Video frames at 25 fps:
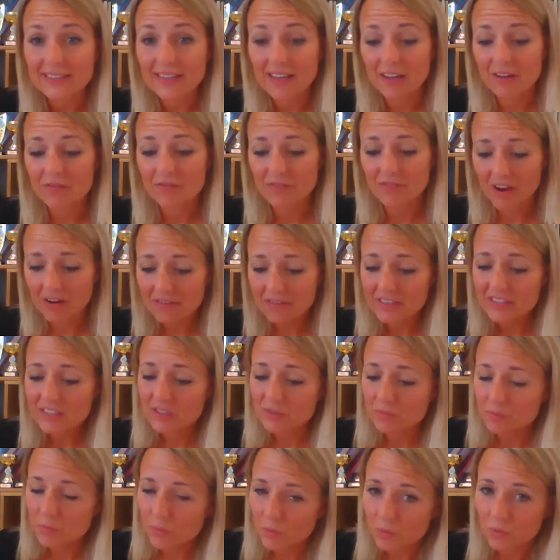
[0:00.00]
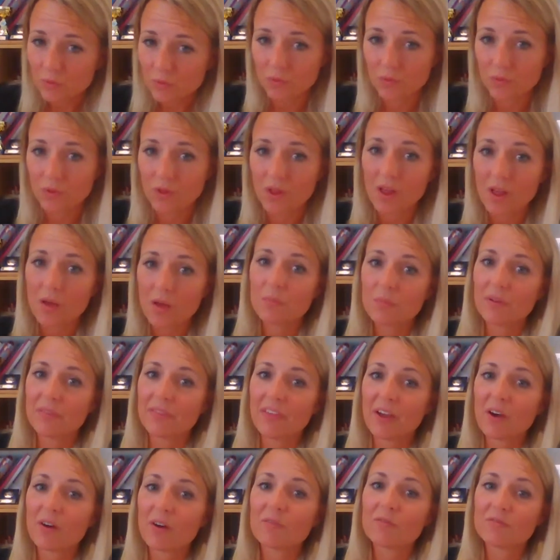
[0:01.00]
They are very small, but
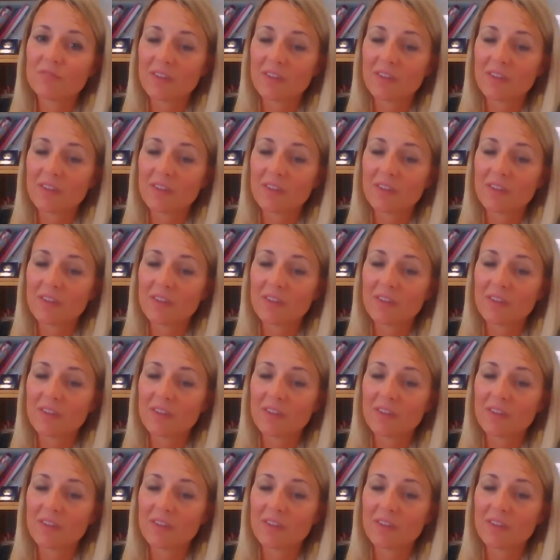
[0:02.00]
they are